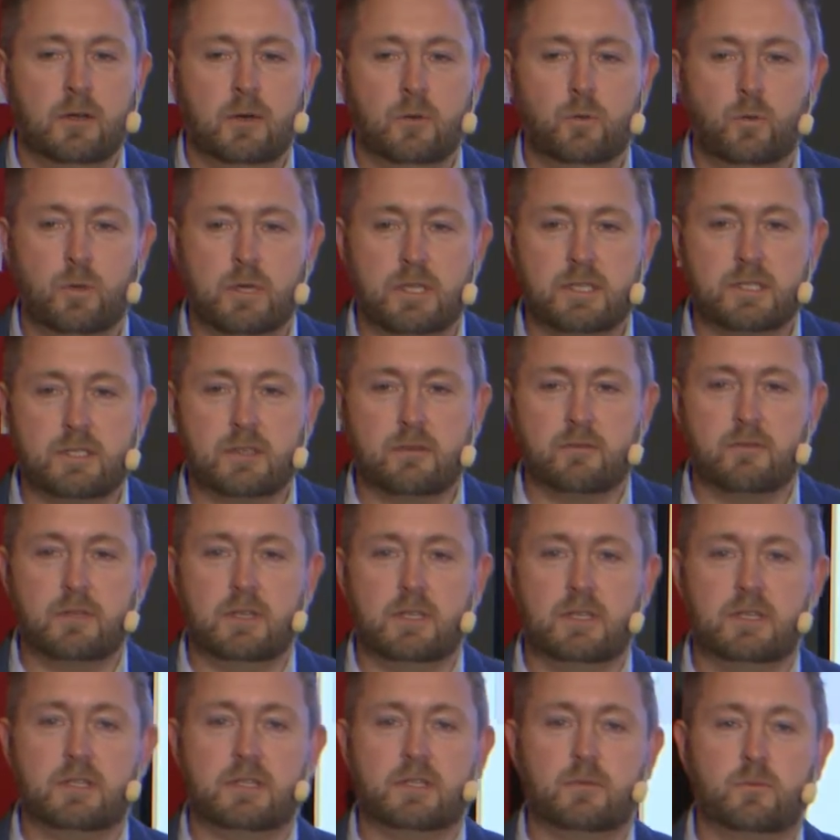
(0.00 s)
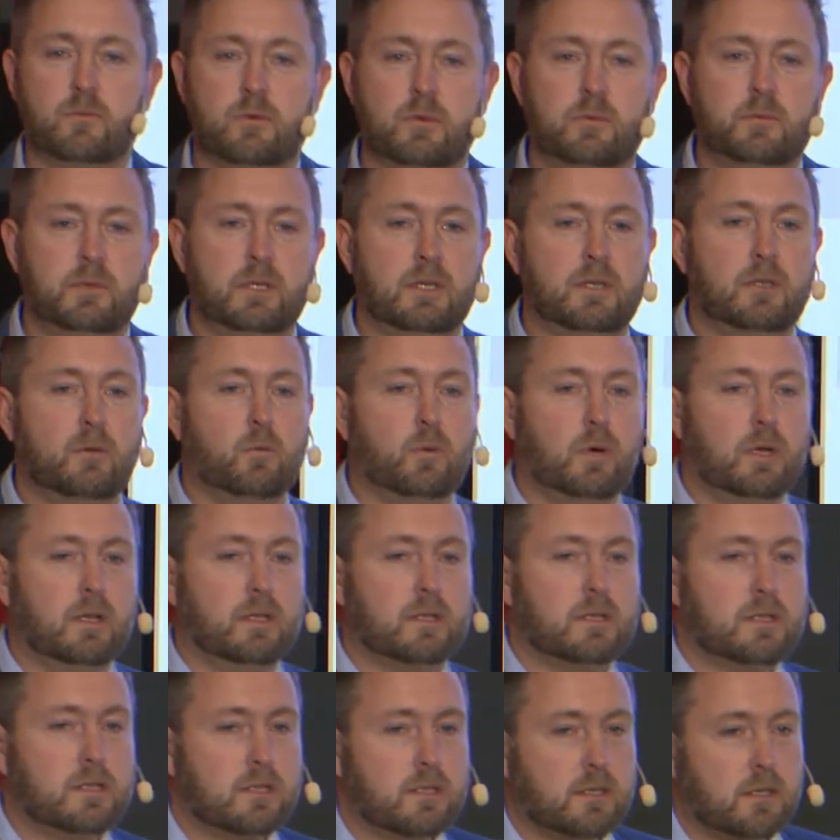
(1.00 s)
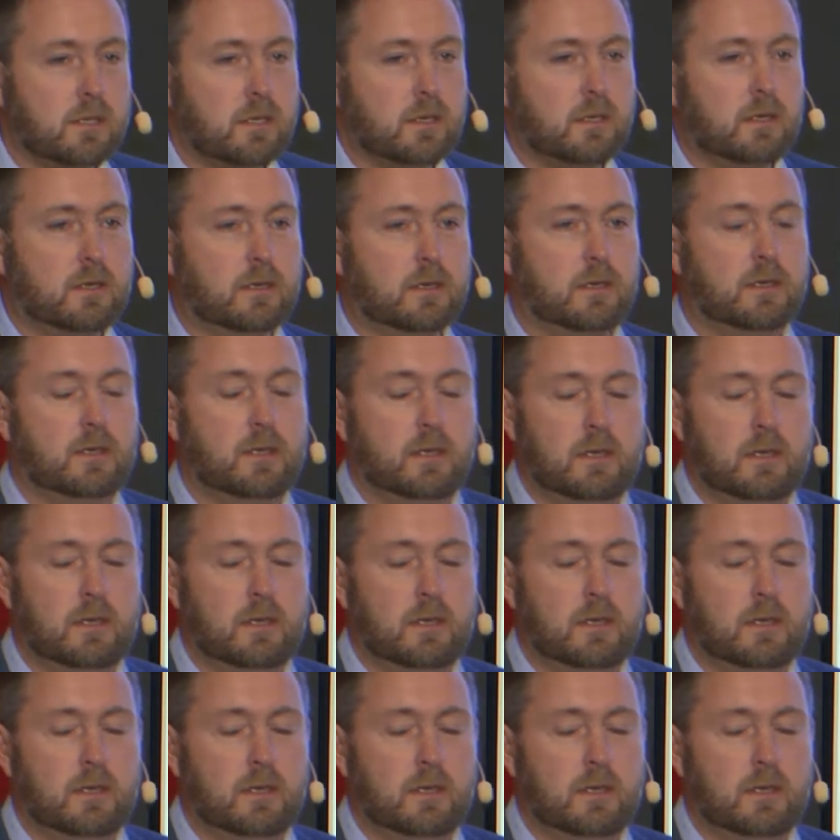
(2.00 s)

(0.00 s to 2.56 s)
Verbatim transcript: which of these would be the ones uh,